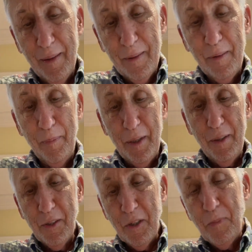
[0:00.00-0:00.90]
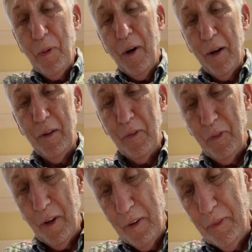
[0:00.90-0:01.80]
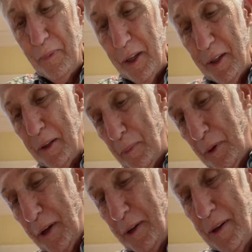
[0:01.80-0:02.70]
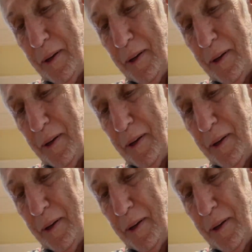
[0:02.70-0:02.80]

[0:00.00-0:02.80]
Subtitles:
to me, this is part of the fun of making the bread.